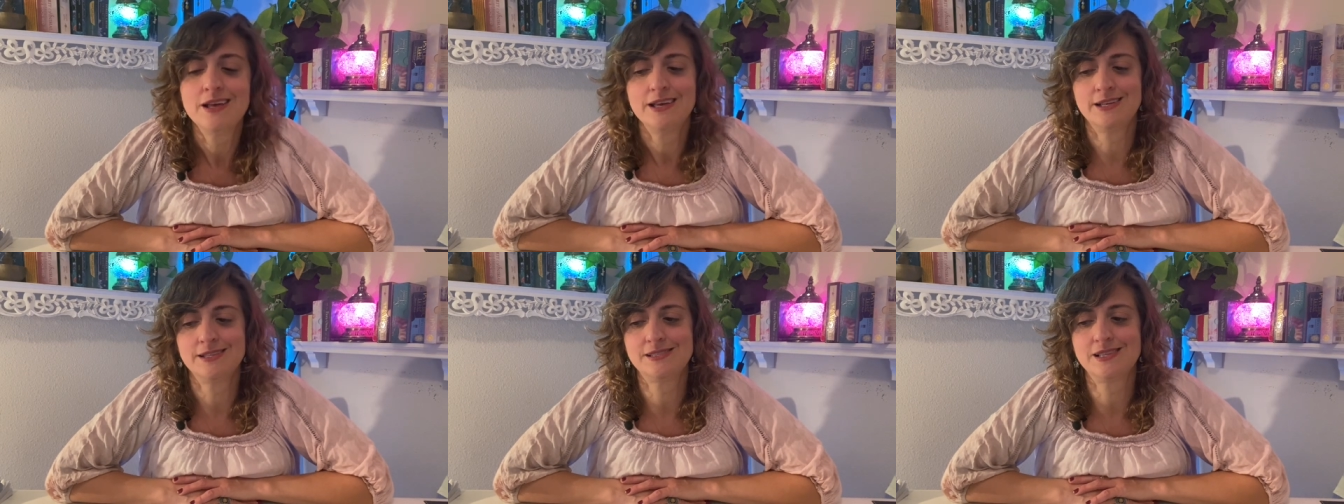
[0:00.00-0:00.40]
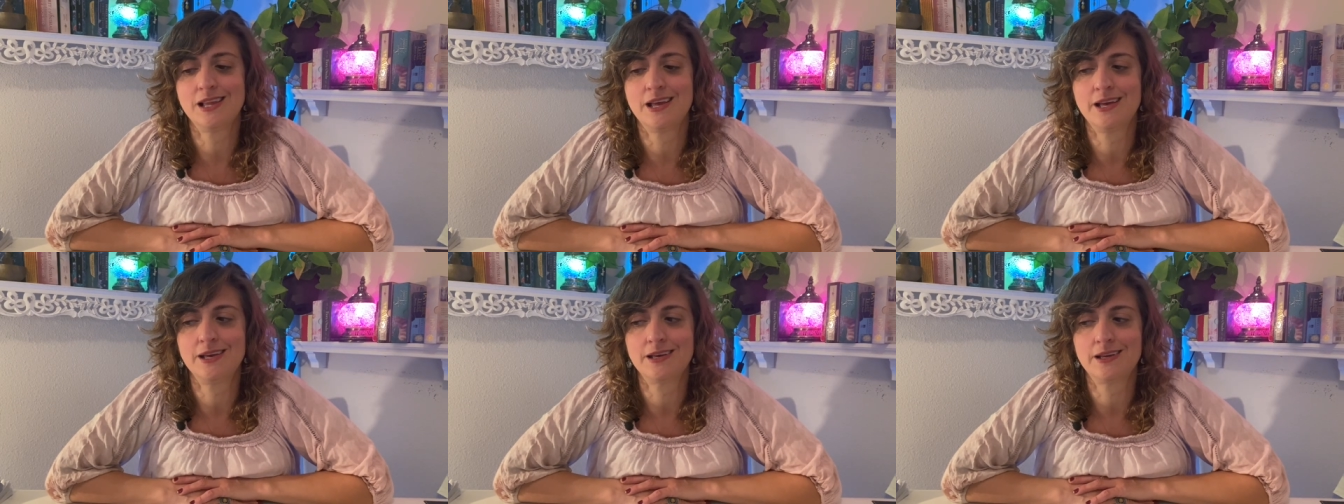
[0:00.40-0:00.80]
it's
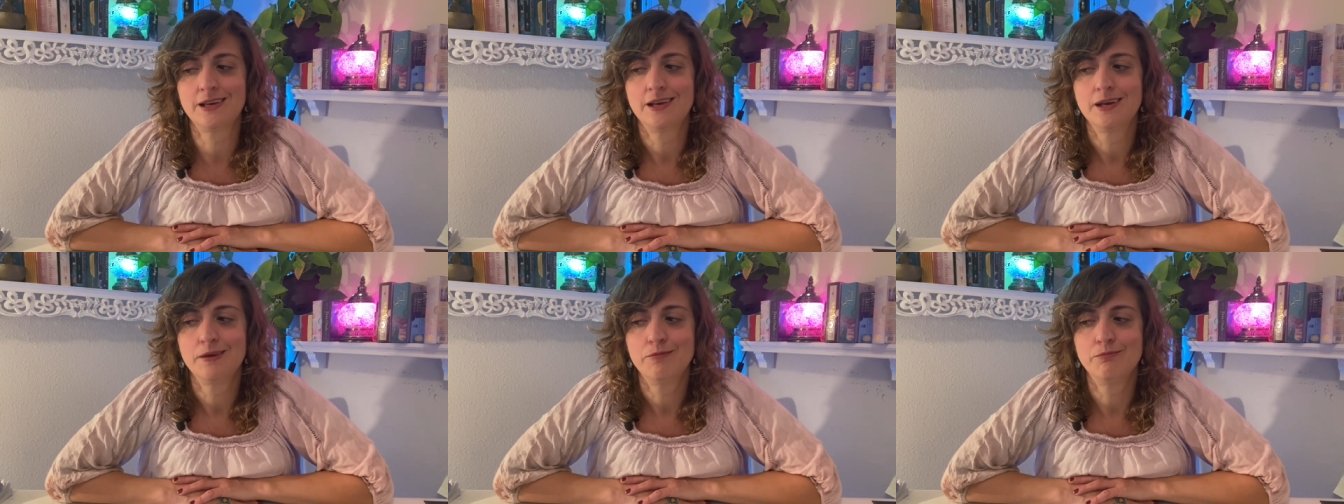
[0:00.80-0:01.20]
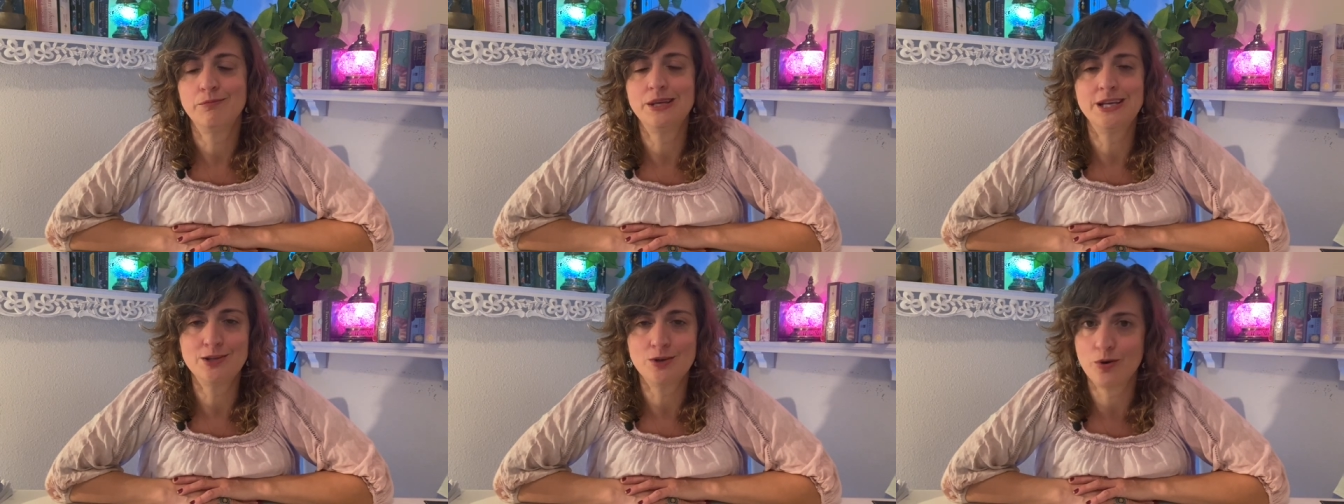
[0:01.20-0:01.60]
like
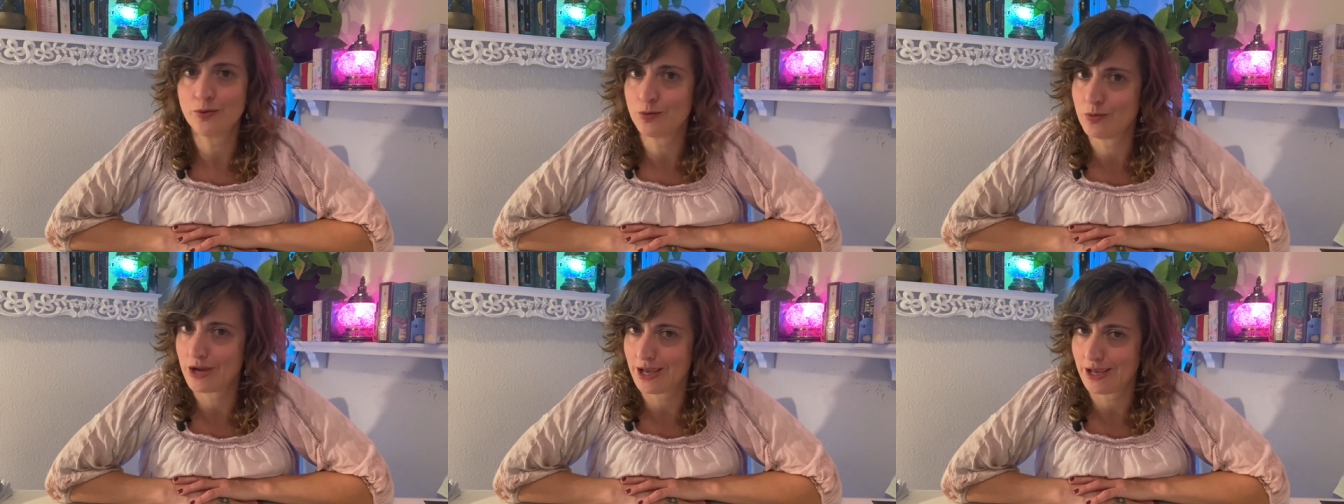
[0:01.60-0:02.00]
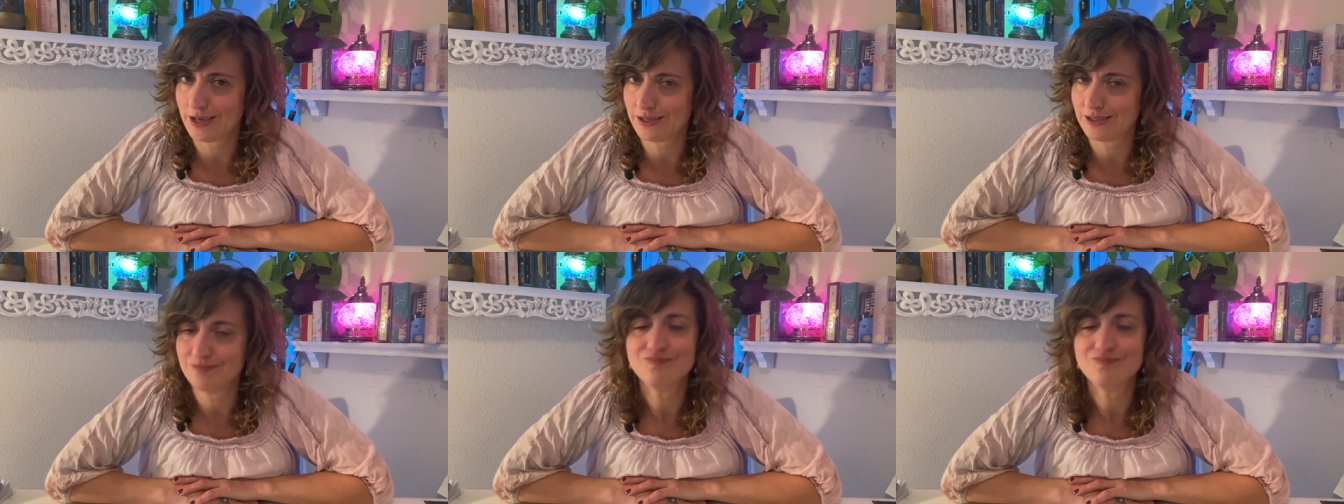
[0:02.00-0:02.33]
being on the rag